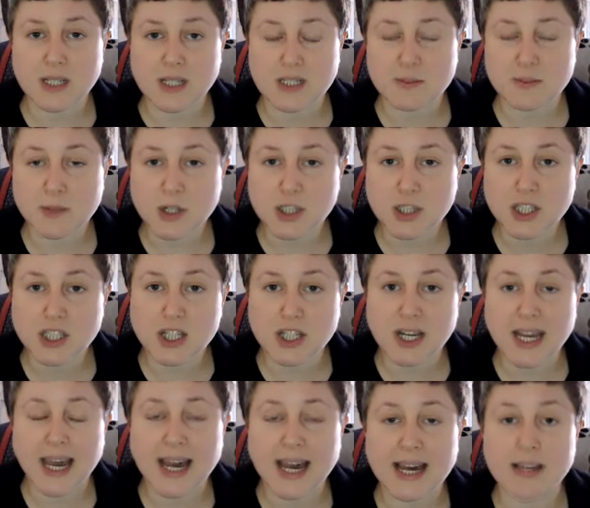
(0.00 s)
much as you
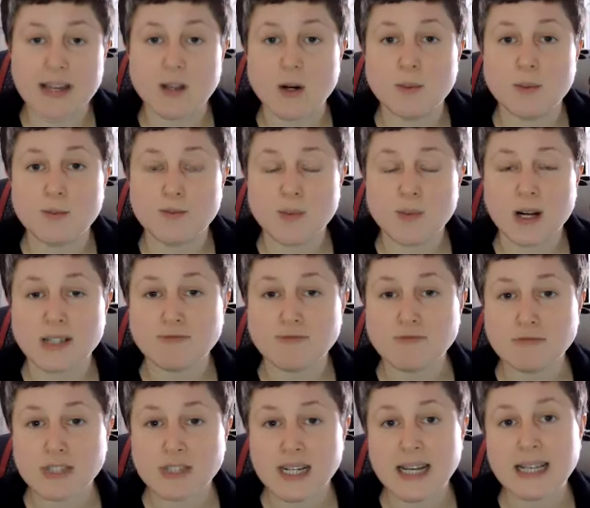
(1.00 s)
can on a
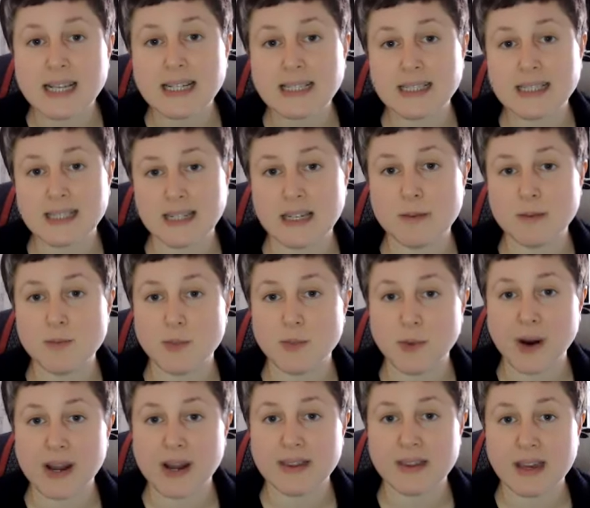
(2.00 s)
really deep
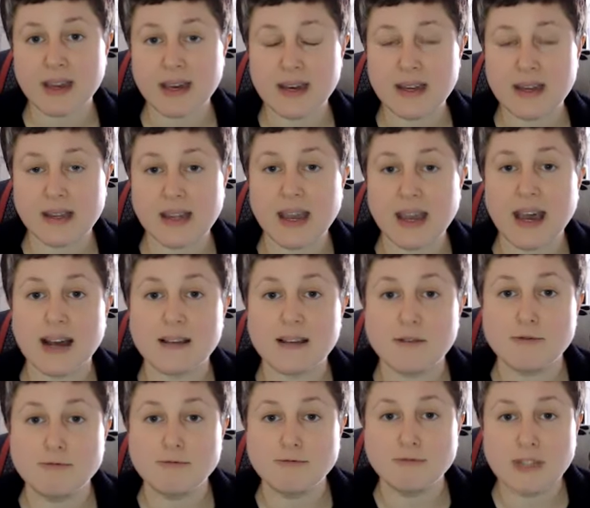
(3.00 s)
breath in and a
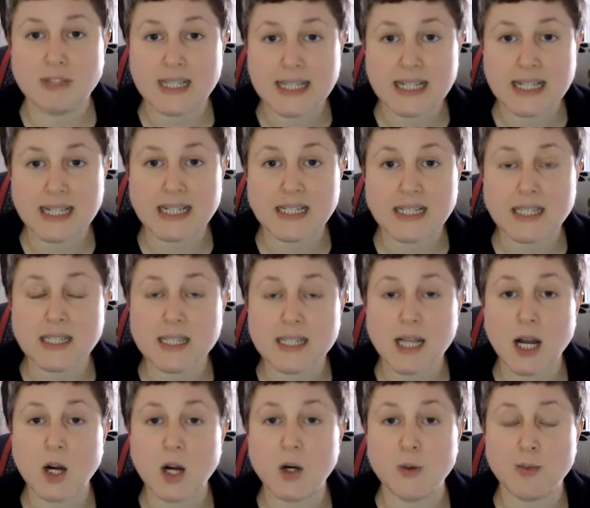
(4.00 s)
really
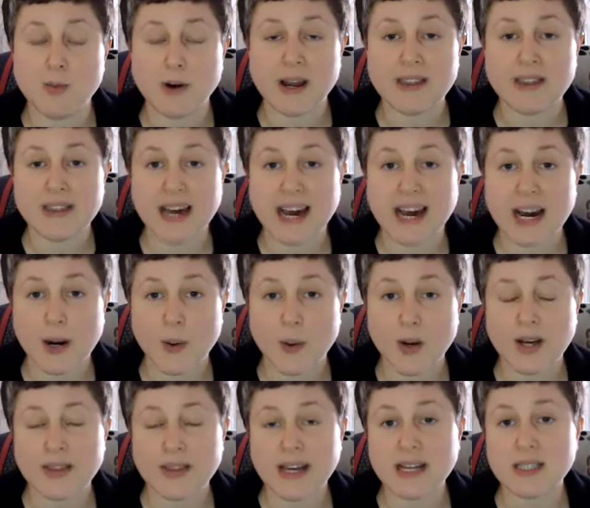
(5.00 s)
slow breath out,
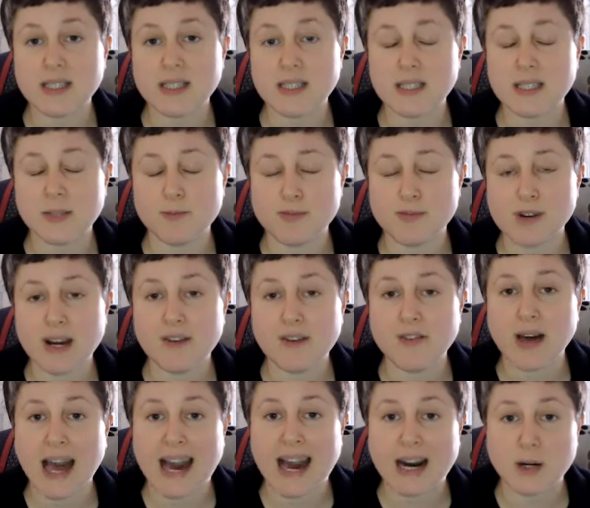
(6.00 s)
and that's breath
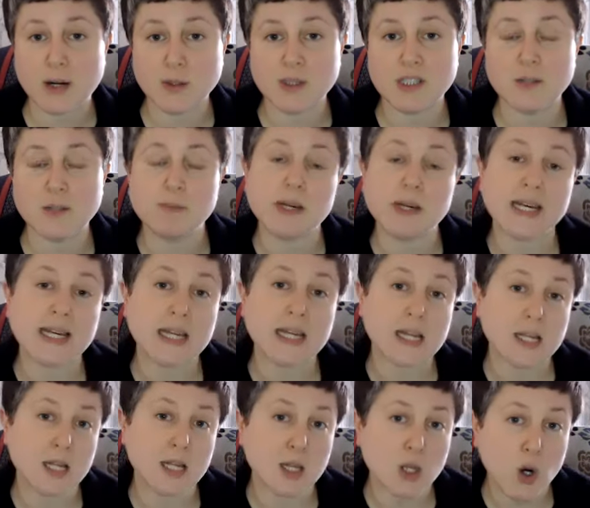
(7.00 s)
out to be
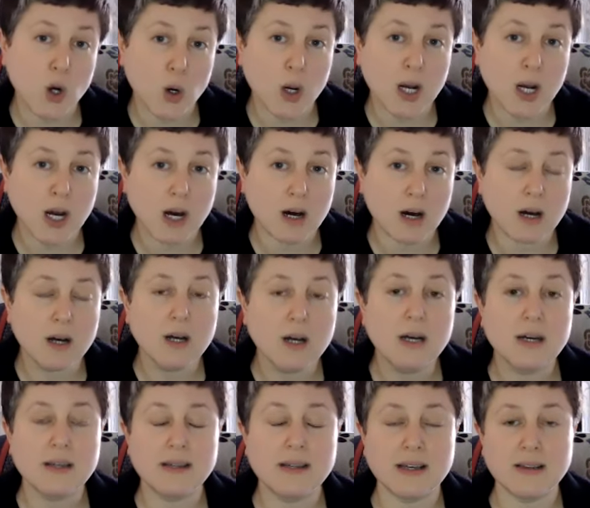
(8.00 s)
longer
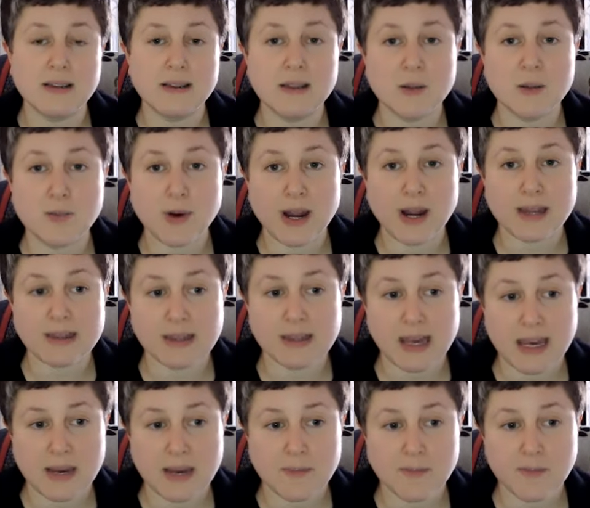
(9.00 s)
than the breath
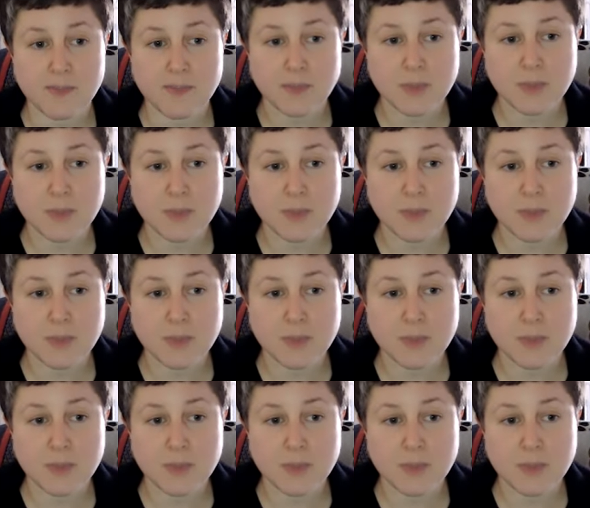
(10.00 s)
in.